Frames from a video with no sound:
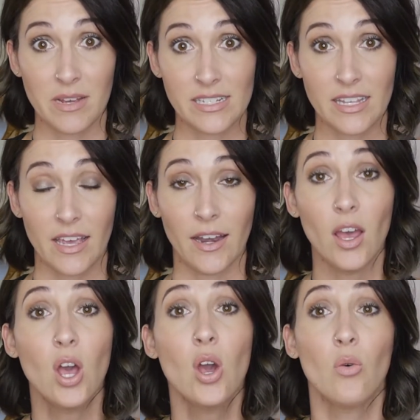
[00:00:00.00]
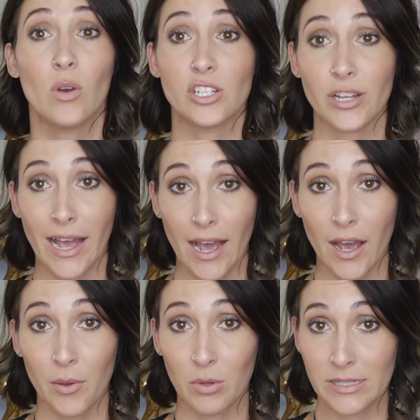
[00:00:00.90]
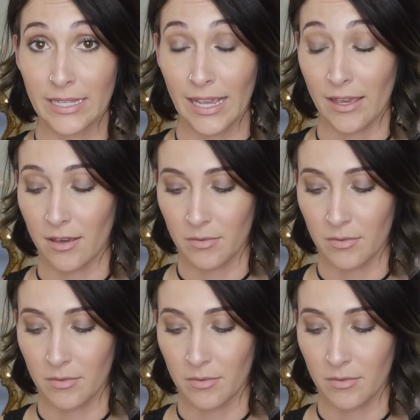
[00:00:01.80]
my skin, which I will take.